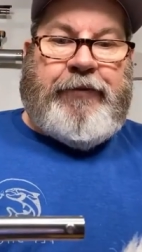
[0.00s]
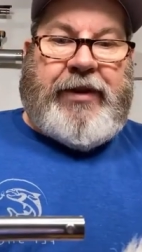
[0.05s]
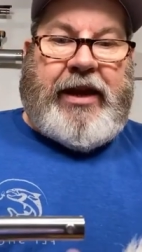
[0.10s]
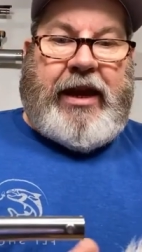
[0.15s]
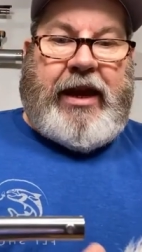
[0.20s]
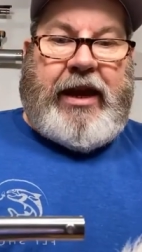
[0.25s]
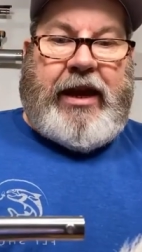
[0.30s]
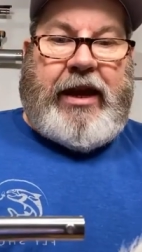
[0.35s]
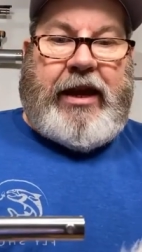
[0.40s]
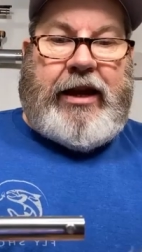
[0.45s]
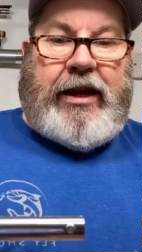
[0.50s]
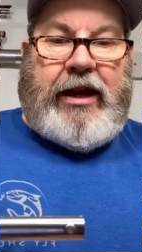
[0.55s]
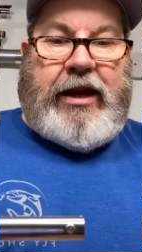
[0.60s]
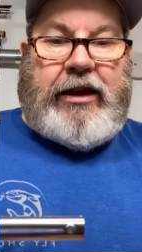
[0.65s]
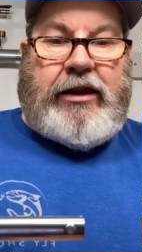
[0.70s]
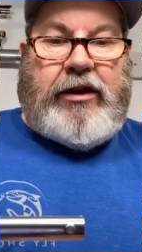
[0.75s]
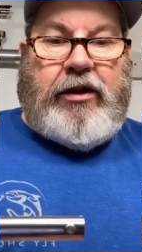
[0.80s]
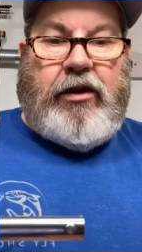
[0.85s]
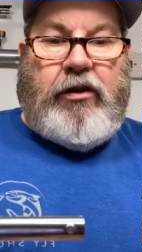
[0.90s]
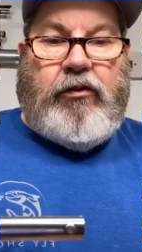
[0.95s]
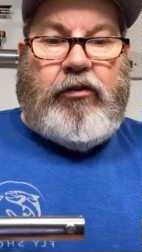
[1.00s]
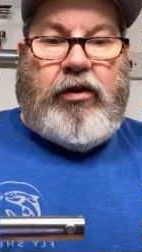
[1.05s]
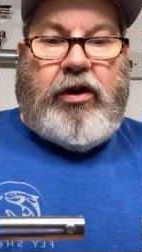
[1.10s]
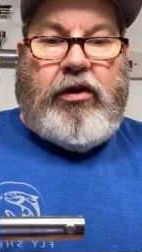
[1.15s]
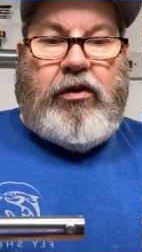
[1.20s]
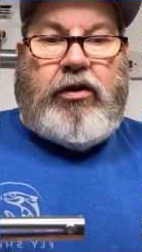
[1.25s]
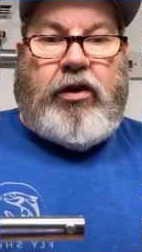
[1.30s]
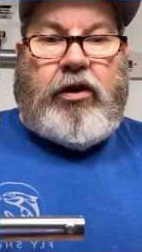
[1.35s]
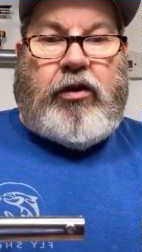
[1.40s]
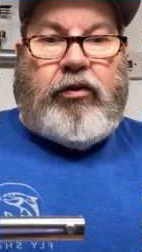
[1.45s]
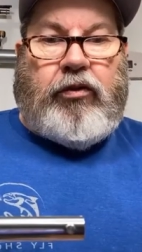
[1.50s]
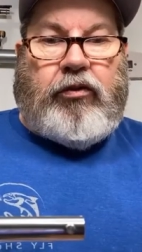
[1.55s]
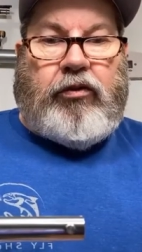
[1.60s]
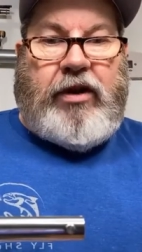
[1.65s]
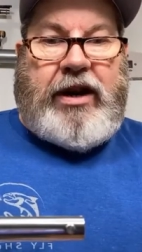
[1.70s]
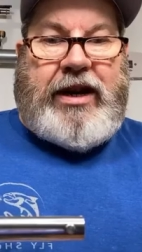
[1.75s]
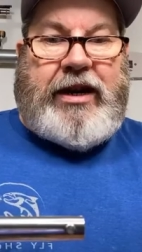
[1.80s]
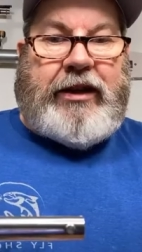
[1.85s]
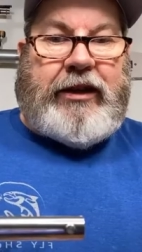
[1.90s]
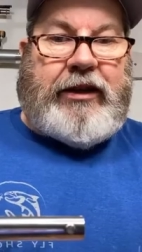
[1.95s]
and they're real
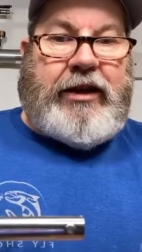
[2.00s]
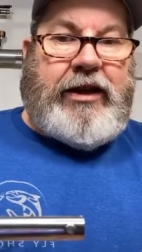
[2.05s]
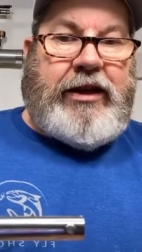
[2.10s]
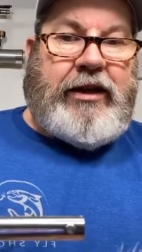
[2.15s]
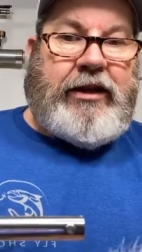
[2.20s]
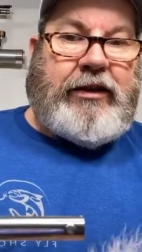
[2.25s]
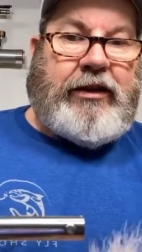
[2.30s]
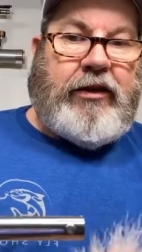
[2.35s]
crinkly,